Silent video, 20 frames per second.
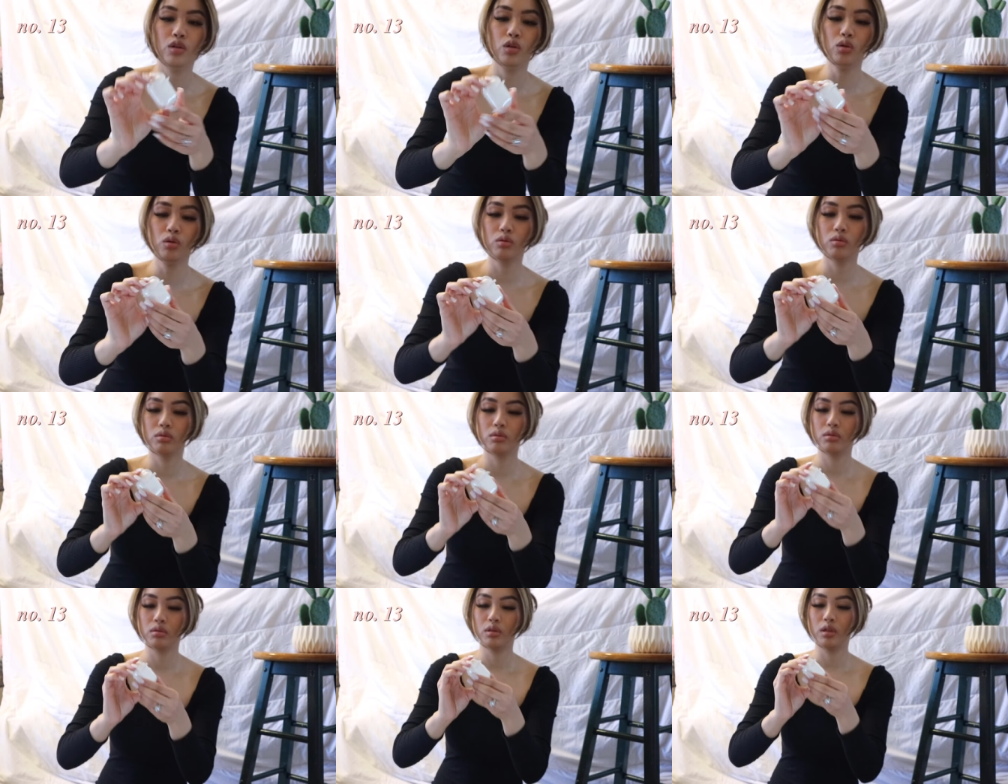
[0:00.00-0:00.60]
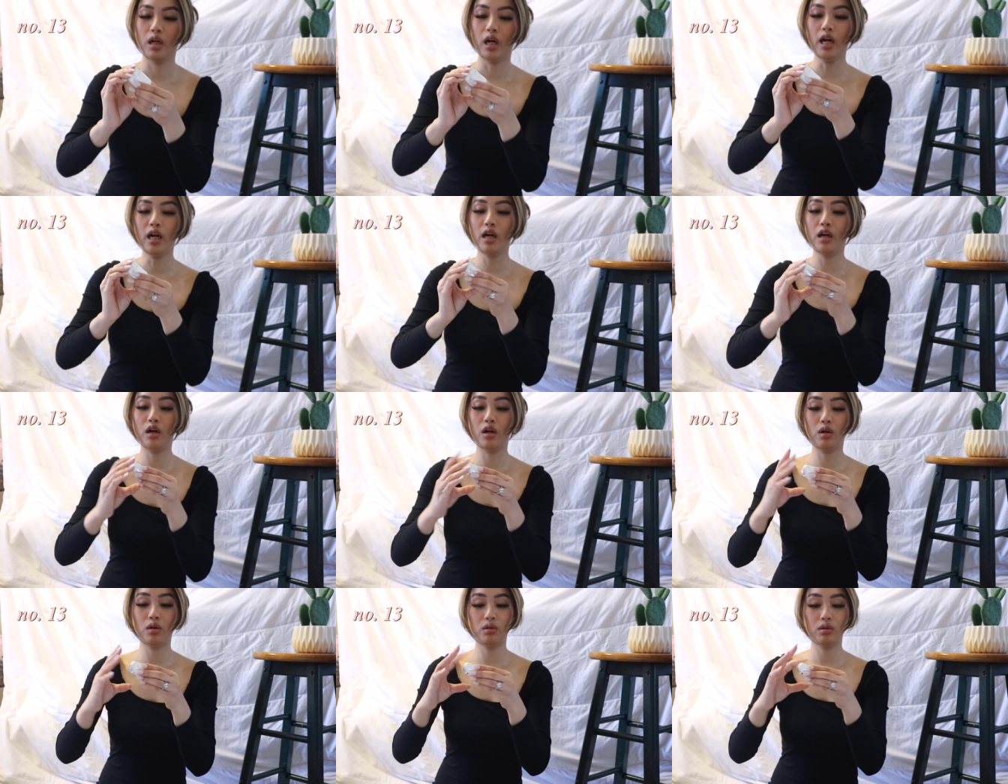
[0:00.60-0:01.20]
Oh,
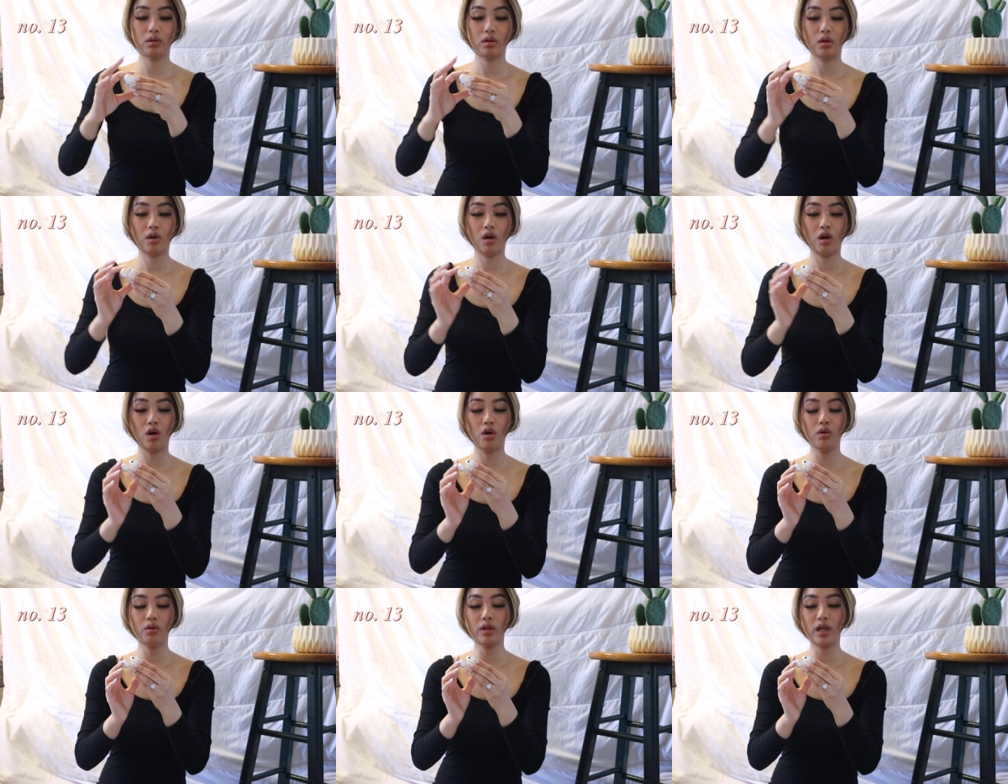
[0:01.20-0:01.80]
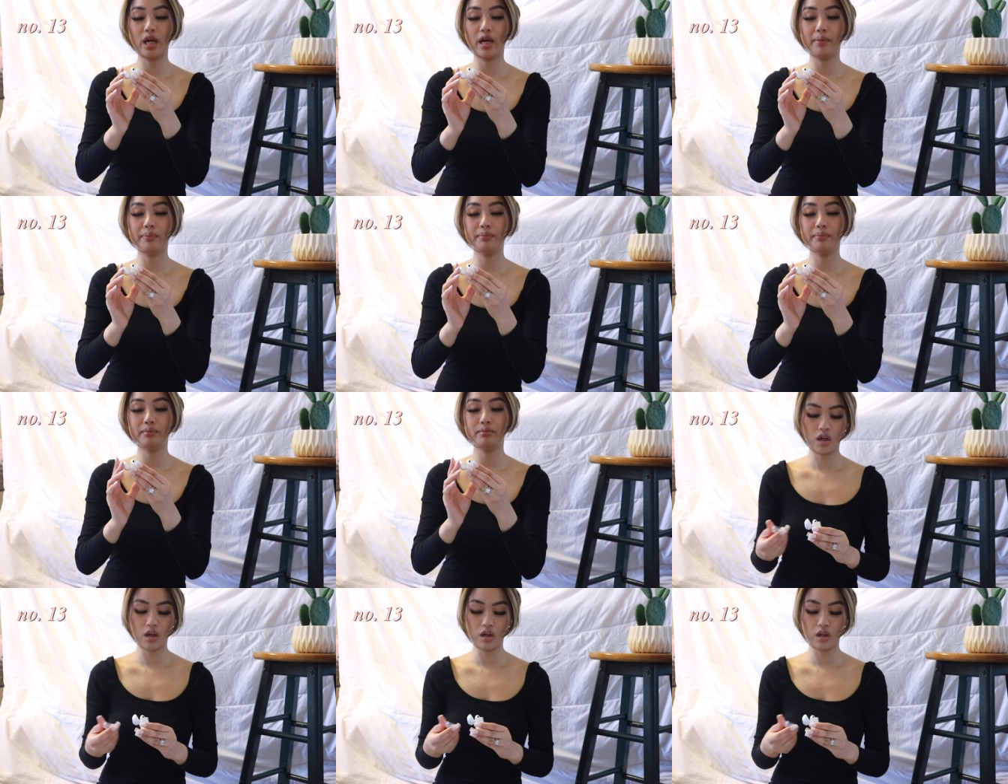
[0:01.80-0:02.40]
uh-oh, hold up,
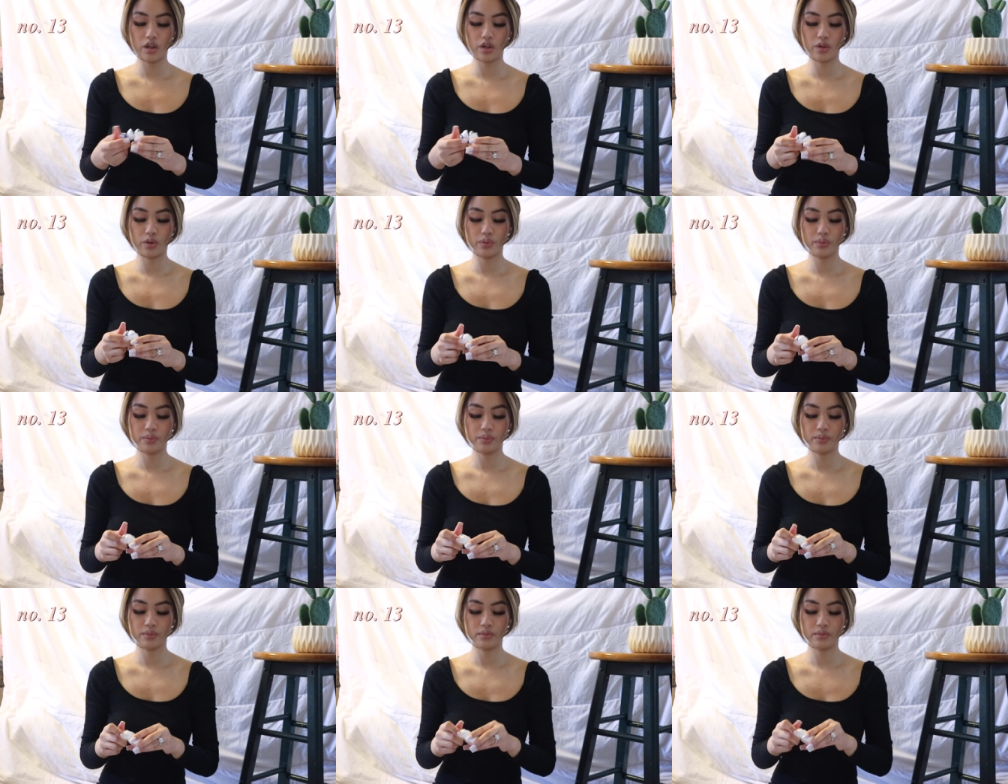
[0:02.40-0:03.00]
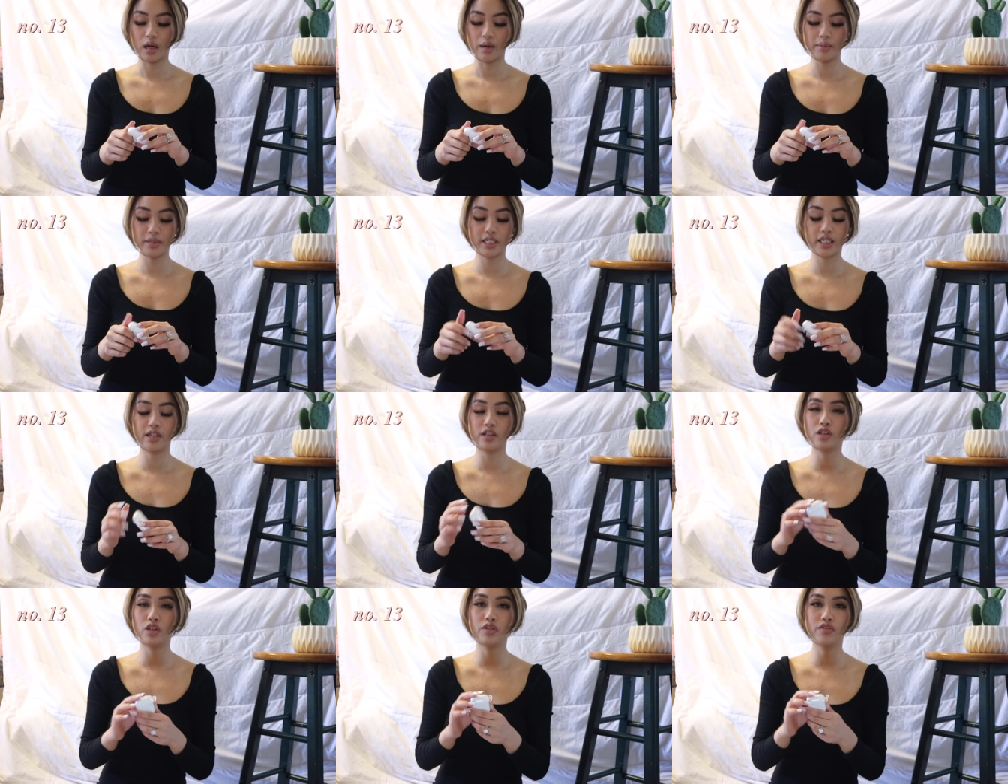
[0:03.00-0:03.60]
uh-oh. I'm gonna
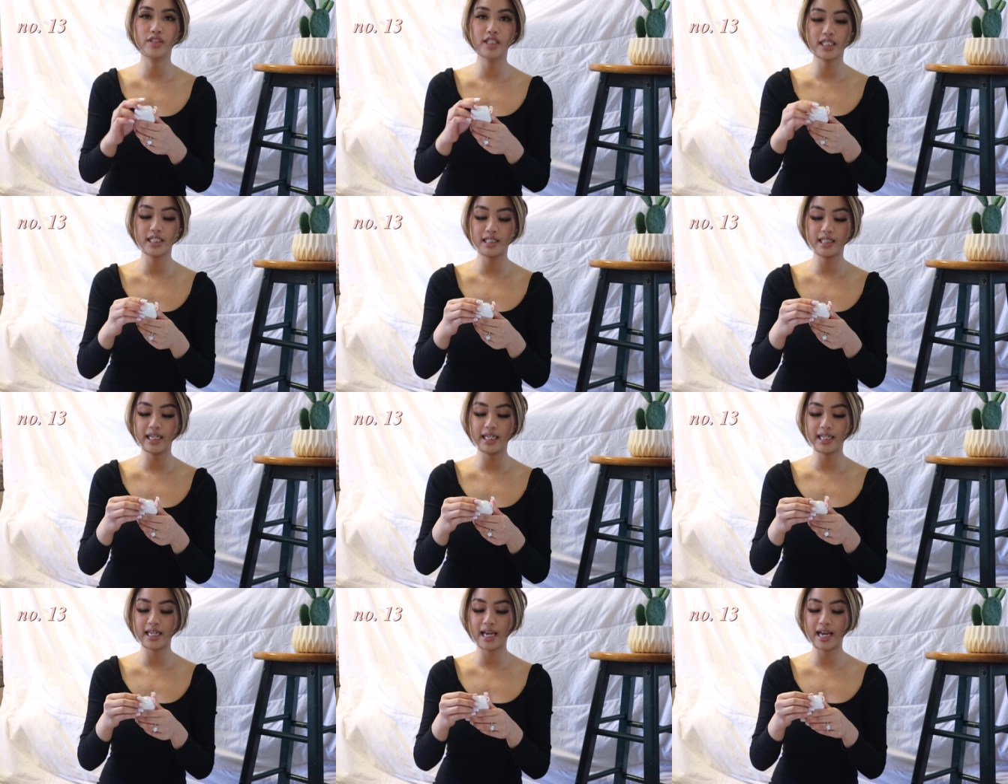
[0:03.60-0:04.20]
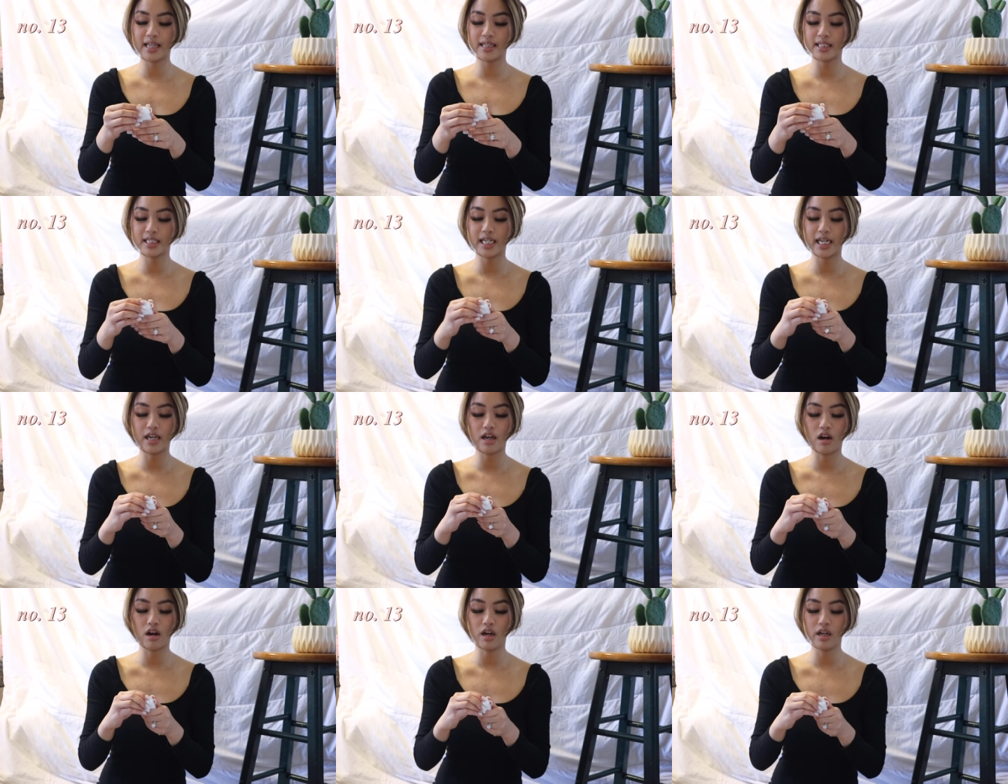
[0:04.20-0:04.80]
tell you, if this lid can't
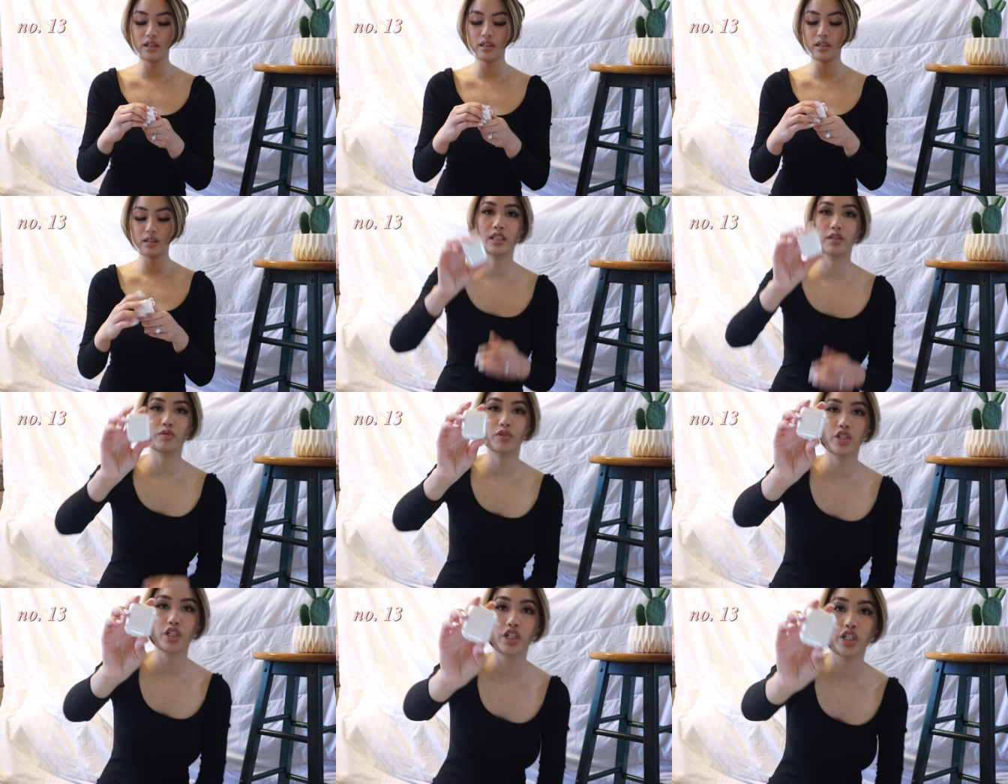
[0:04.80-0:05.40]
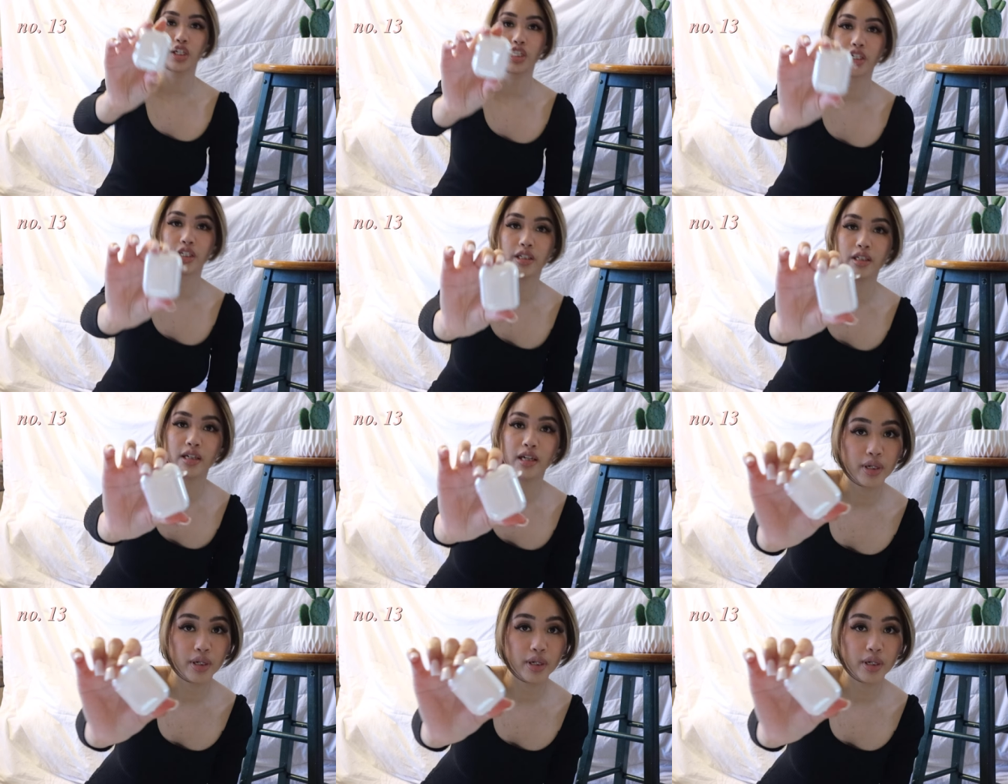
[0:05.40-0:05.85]
stay on, it's a return.